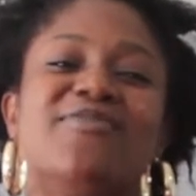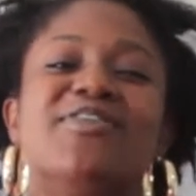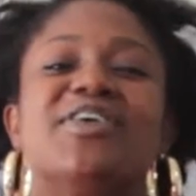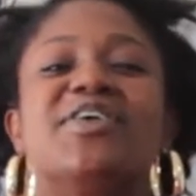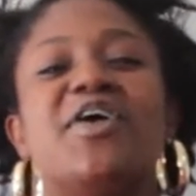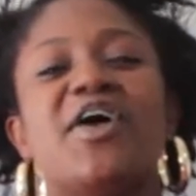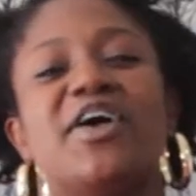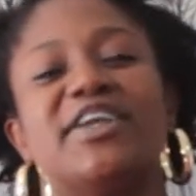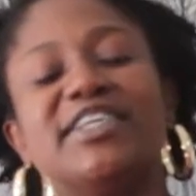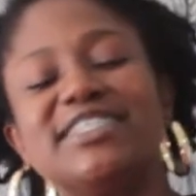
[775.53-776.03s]

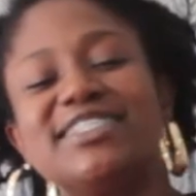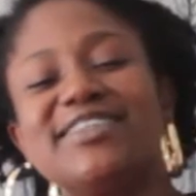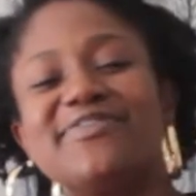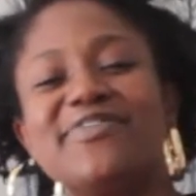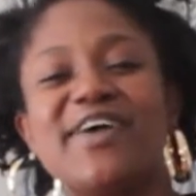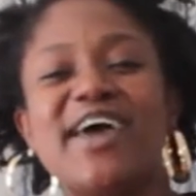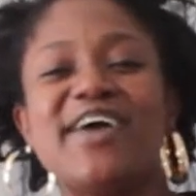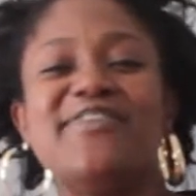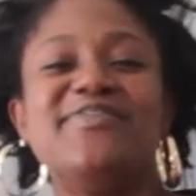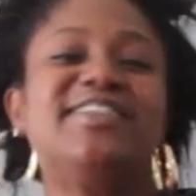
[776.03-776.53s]
Regardless
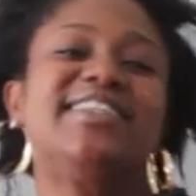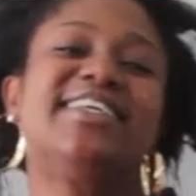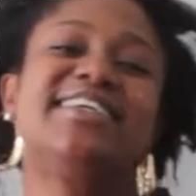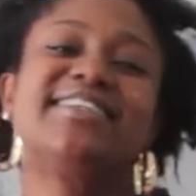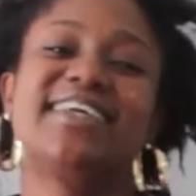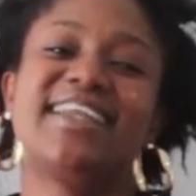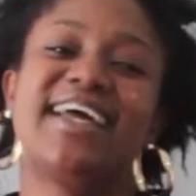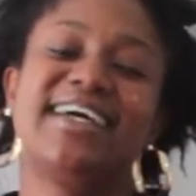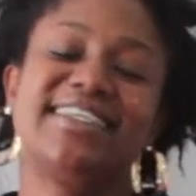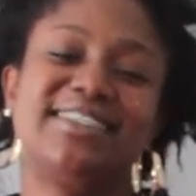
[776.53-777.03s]
of
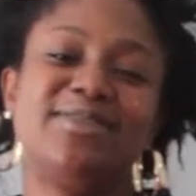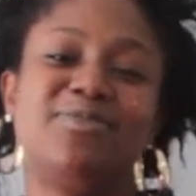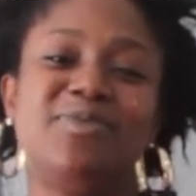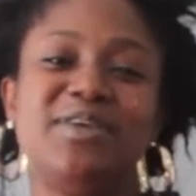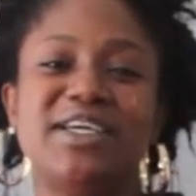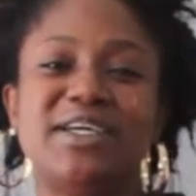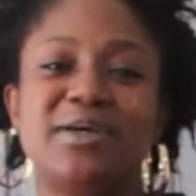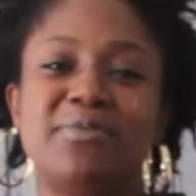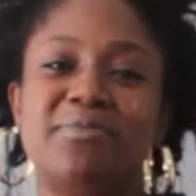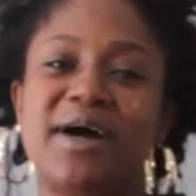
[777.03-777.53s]
everything that I
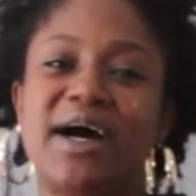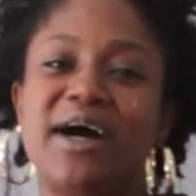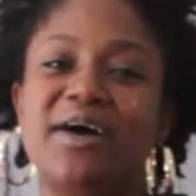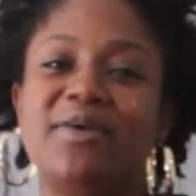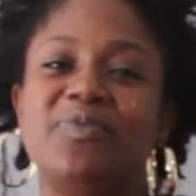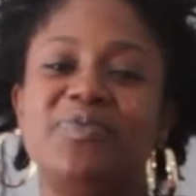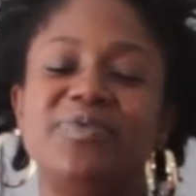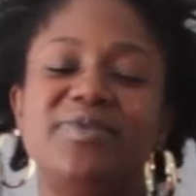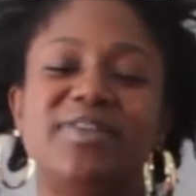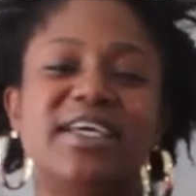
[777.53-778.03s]
speak
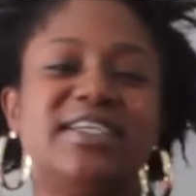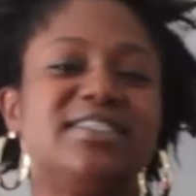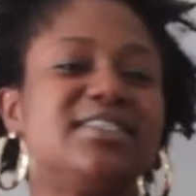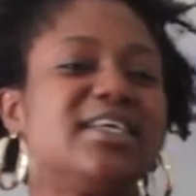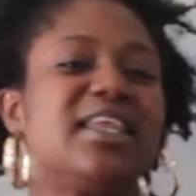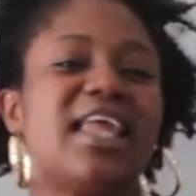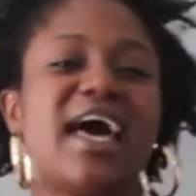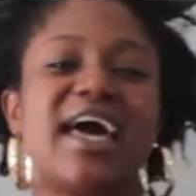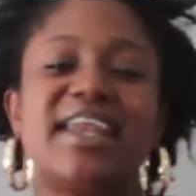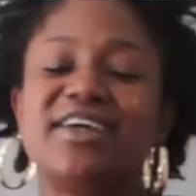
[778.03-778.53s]
about,
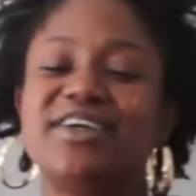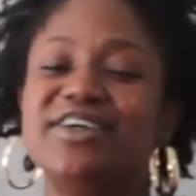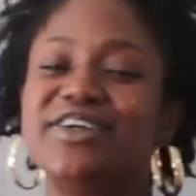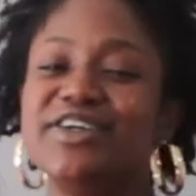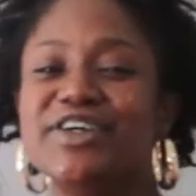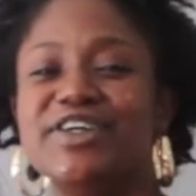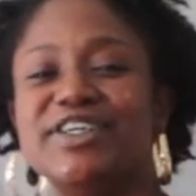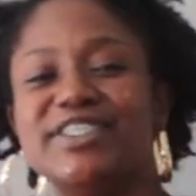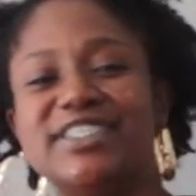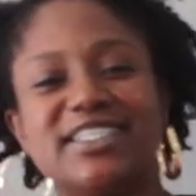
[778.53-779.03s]
there's a lot of
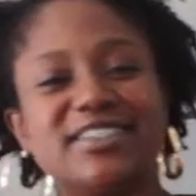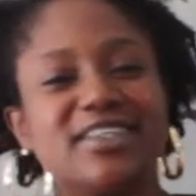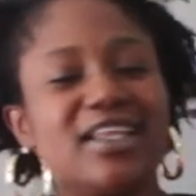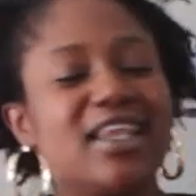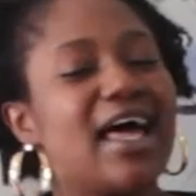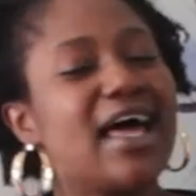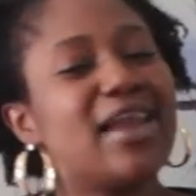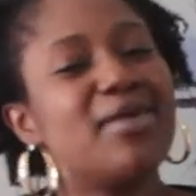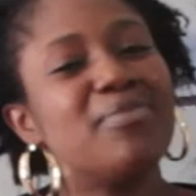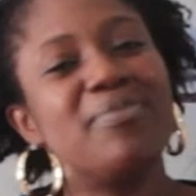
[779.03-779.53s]
good, there's
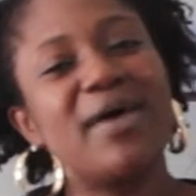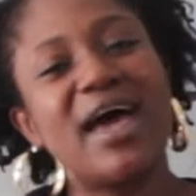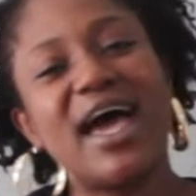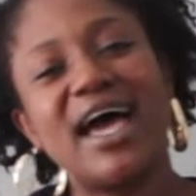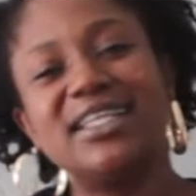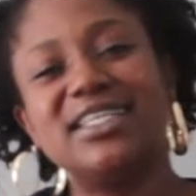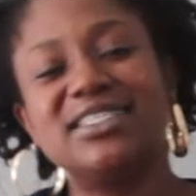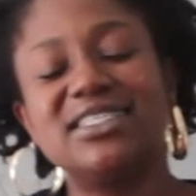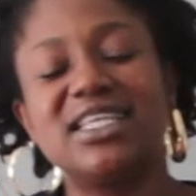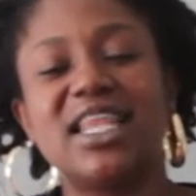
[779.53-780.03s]
a lot of
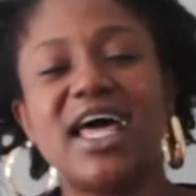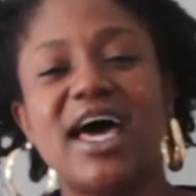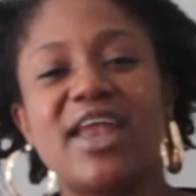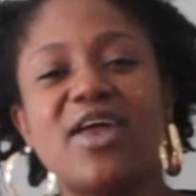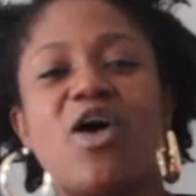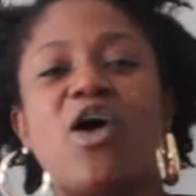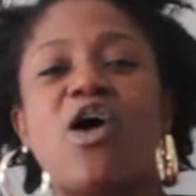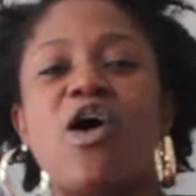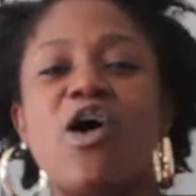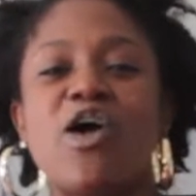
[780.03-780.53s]
bad, there's a
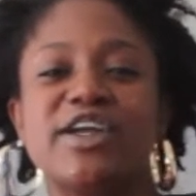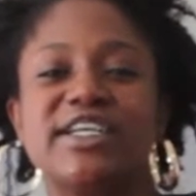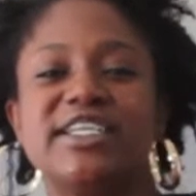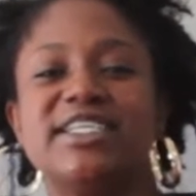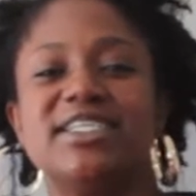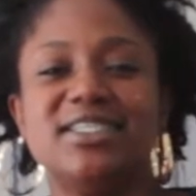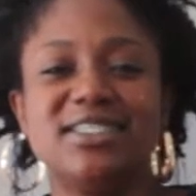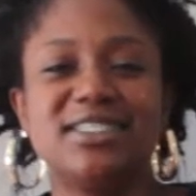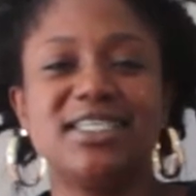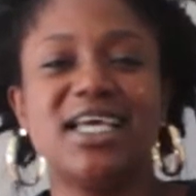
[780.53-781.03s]
lot of
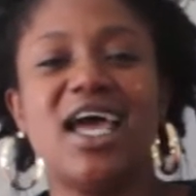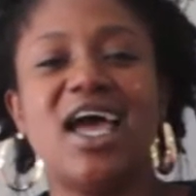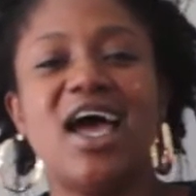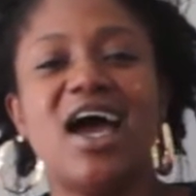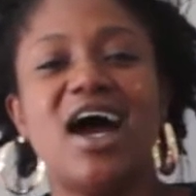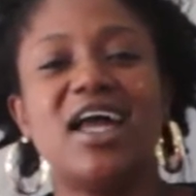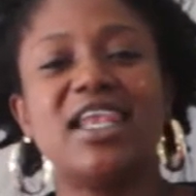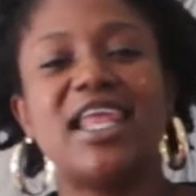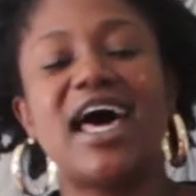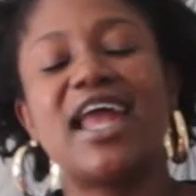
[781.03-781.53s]
hardness,
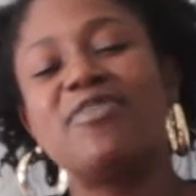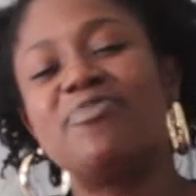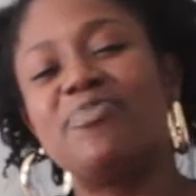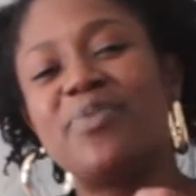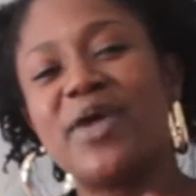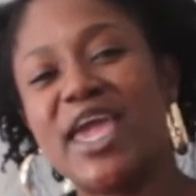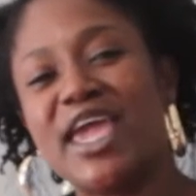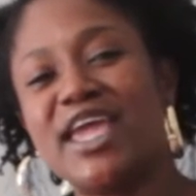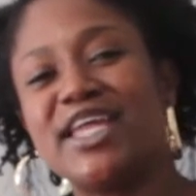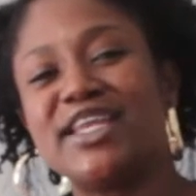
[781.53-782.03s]
a lot
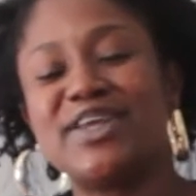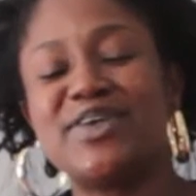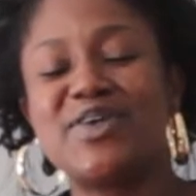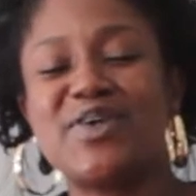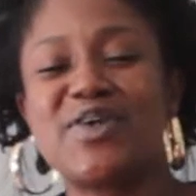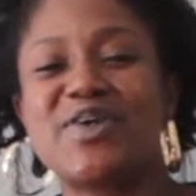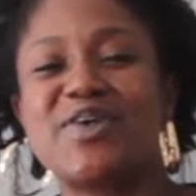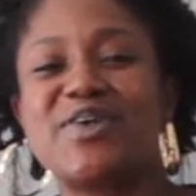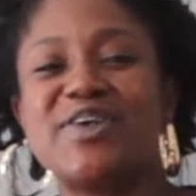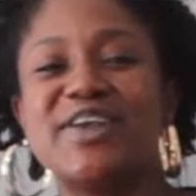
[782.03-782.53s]
of pain and
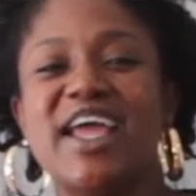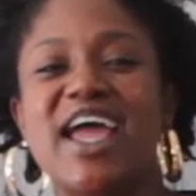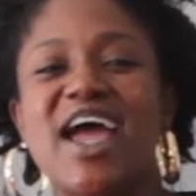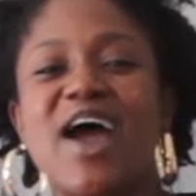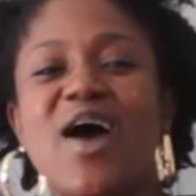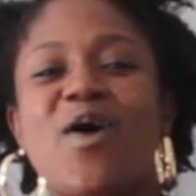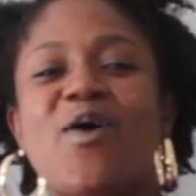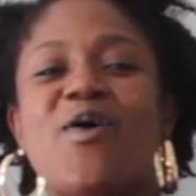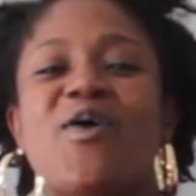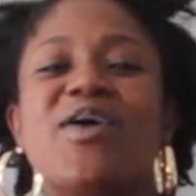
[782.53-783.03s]
hurt.
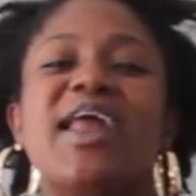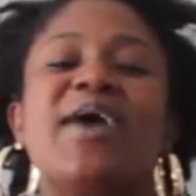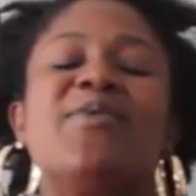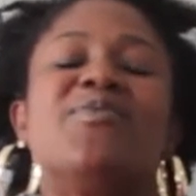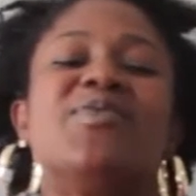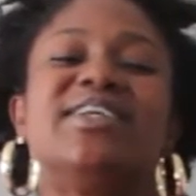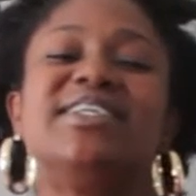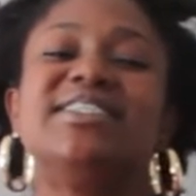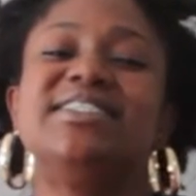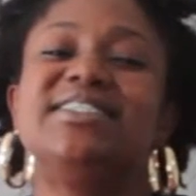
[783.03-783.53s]
All
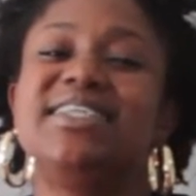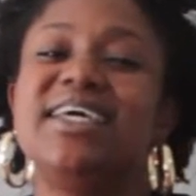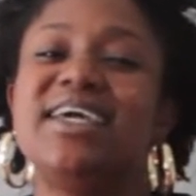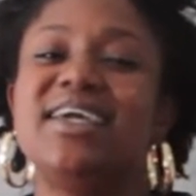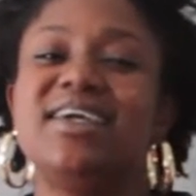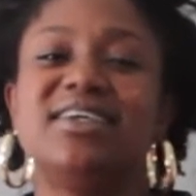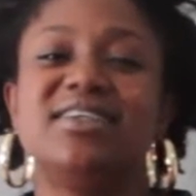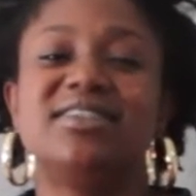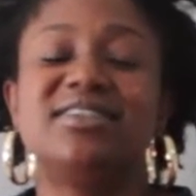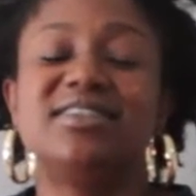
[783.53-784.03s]
I want to
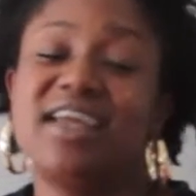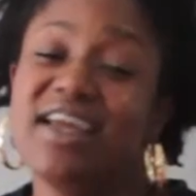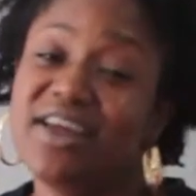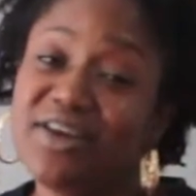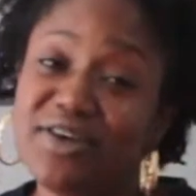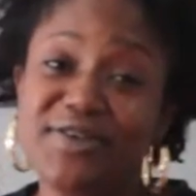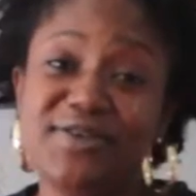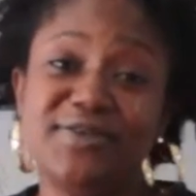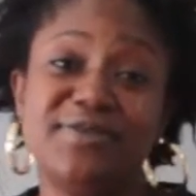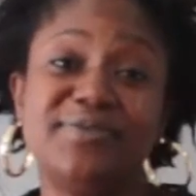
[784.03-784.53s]
say is
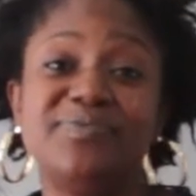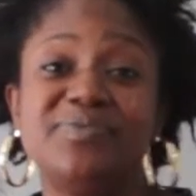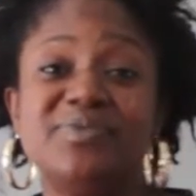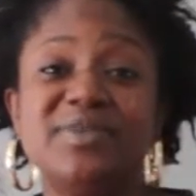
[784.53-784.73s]
thank you.